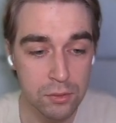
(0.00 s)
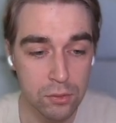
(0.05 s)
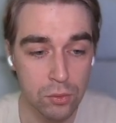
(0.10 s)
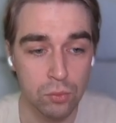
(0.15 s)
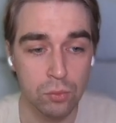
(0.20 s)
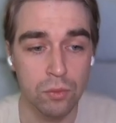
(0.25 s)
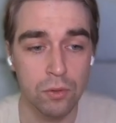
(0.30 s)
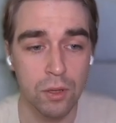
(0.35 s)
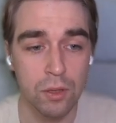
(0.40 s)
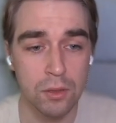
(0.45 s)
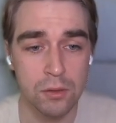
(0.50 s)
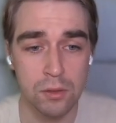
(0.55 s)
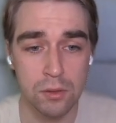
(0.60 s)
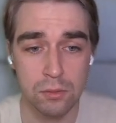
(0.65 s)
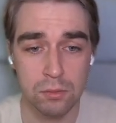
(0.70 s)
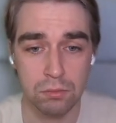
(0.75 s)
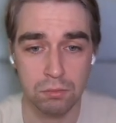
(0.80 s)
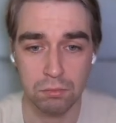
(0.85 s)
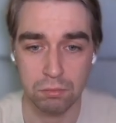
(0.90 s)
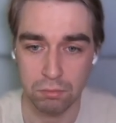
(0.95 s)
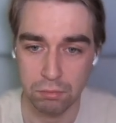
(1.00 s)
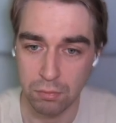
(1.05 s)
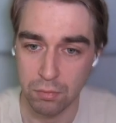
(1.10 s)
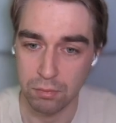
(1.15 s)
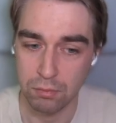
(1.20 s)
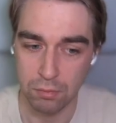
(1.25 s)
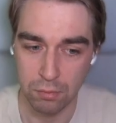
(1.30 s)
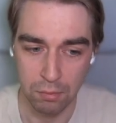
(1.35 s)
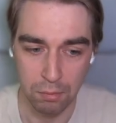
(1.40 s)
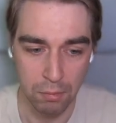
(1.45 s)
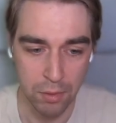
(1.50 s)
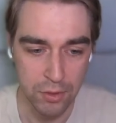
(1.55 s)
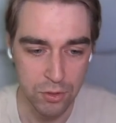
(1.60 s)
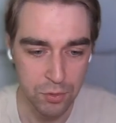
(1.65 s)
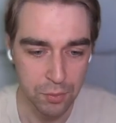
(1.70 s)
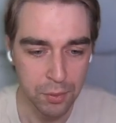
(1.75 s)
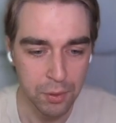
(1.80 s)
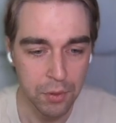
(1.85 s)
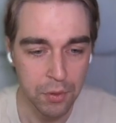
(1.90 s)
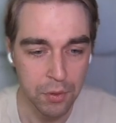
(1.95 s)
so that's
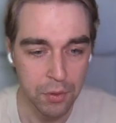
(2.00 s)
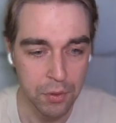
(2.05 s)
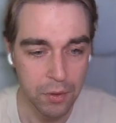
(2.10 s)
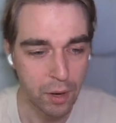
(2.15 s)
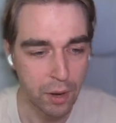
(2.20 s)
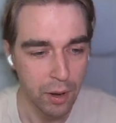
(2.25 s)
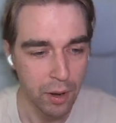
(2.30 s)
much bigger.